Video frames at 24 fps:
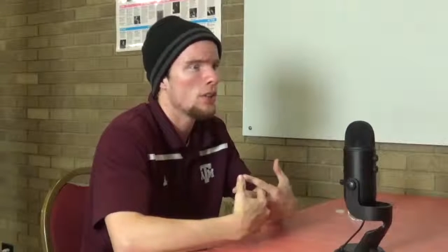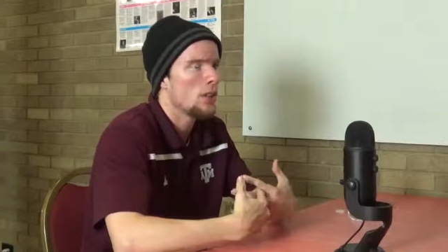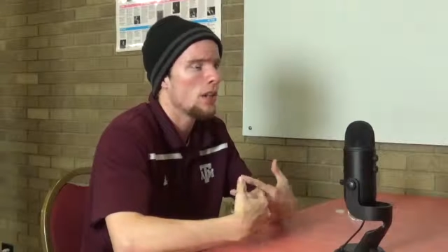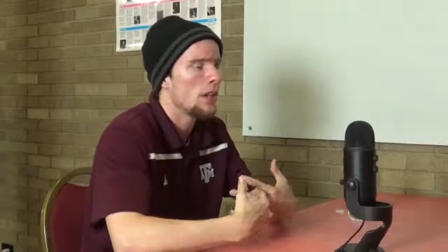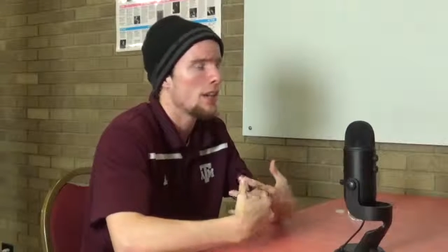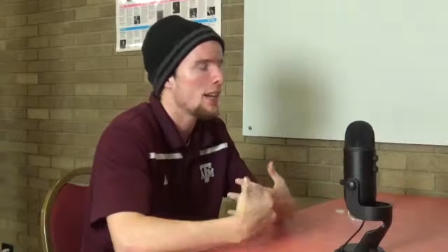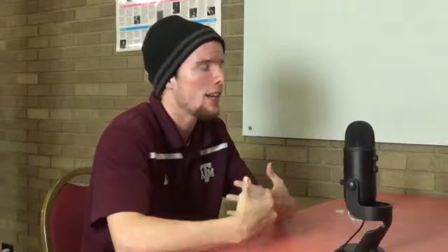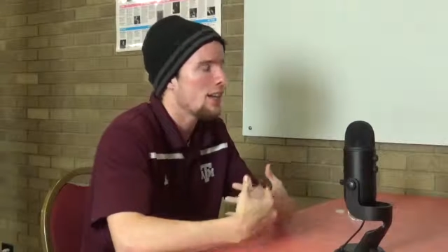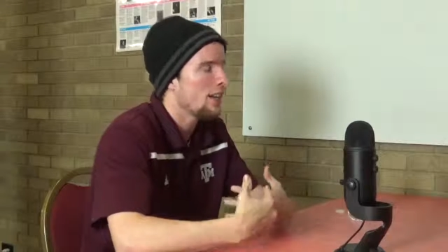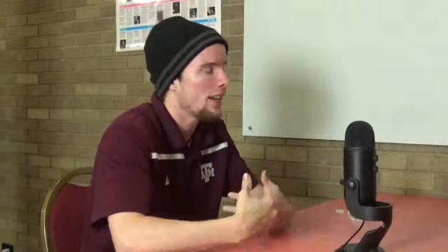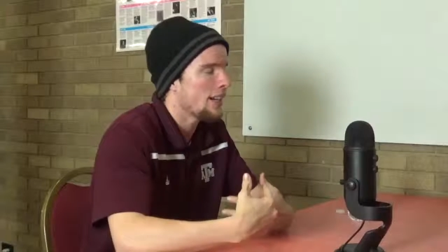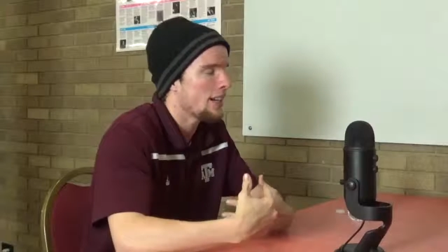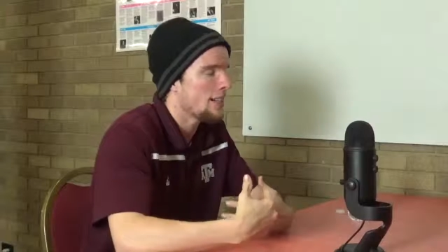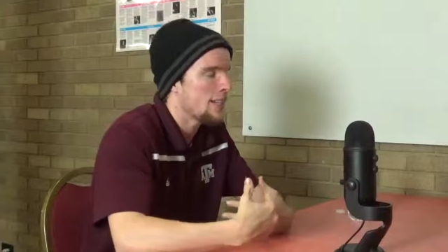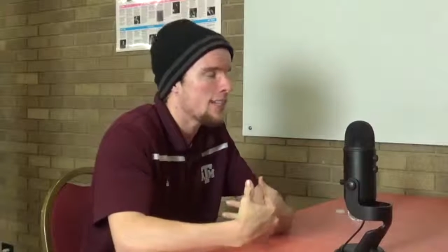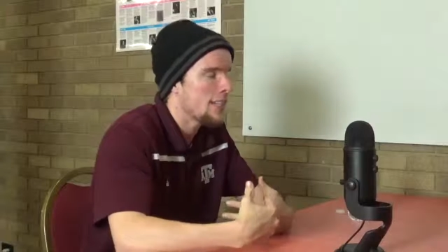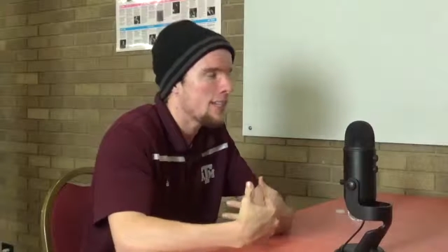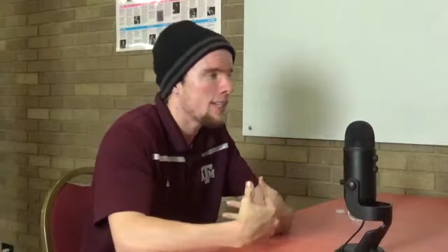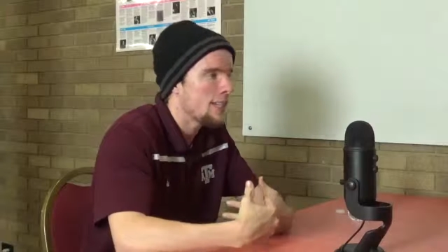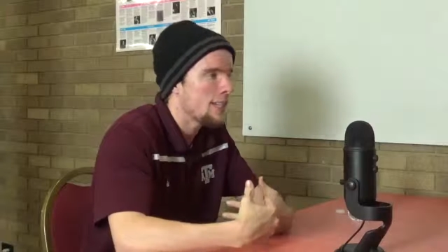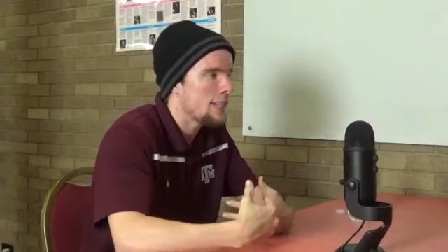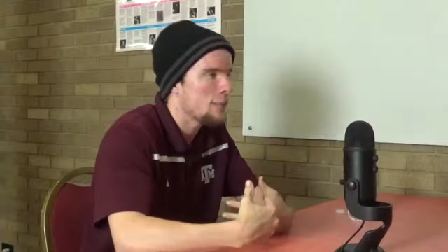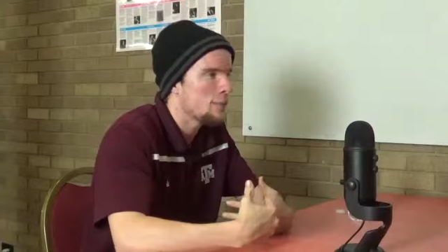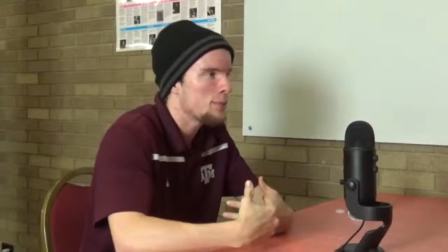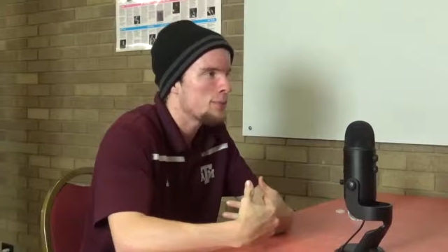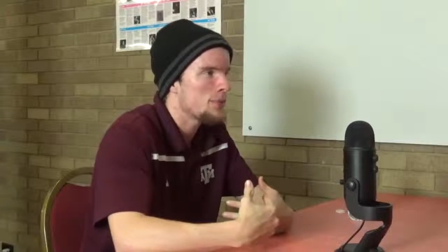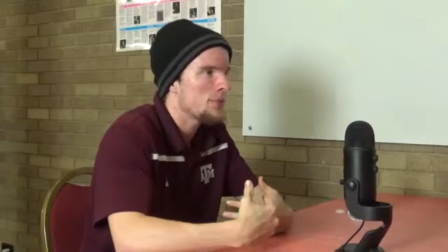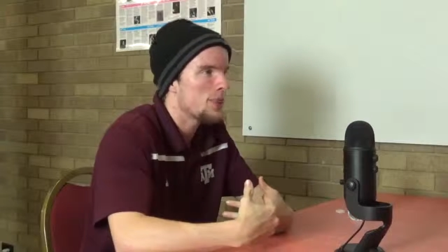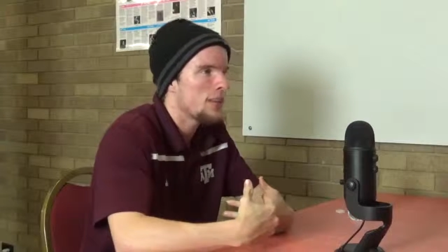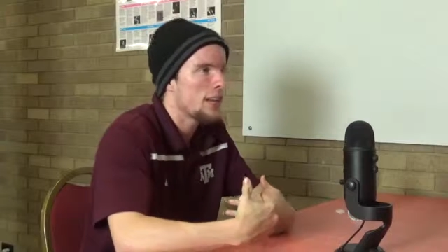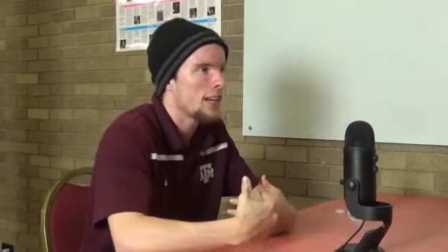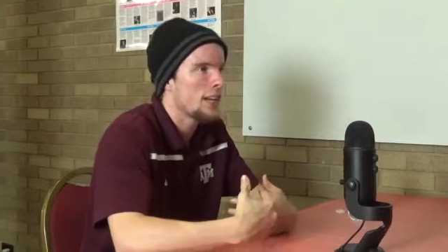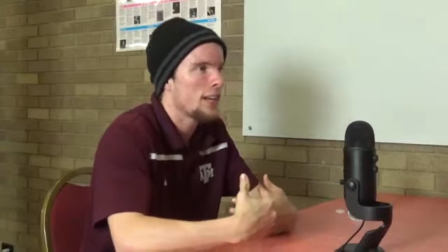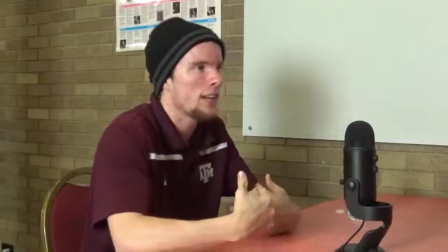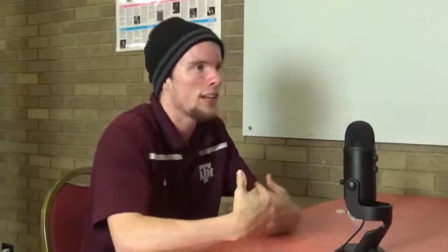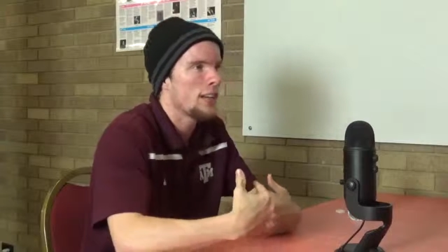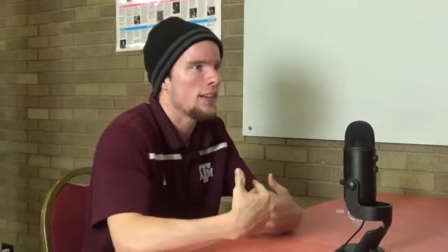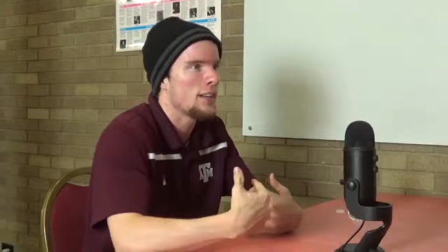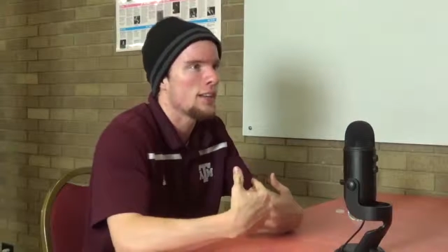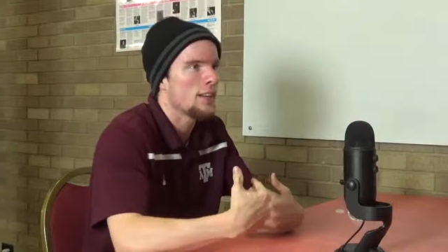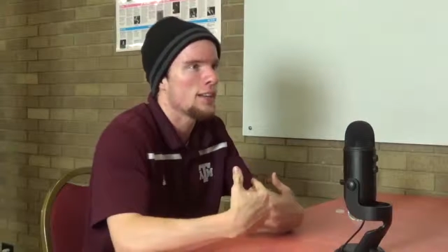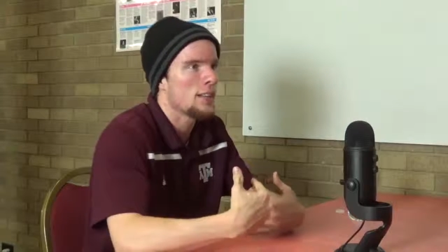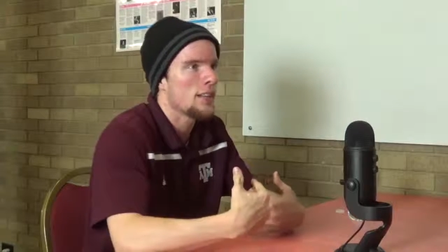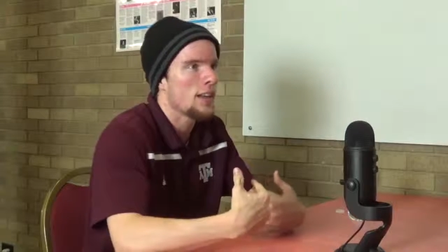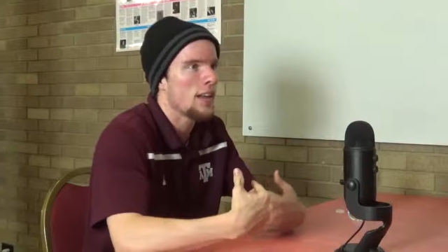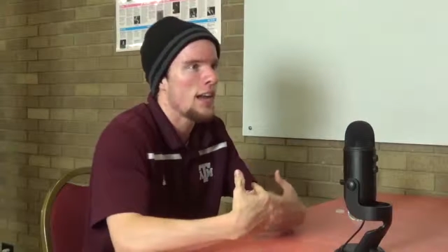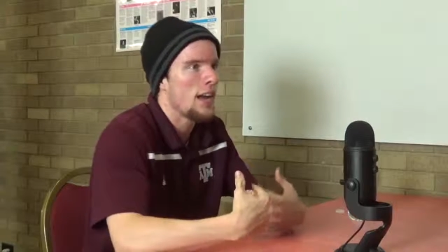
again like teams and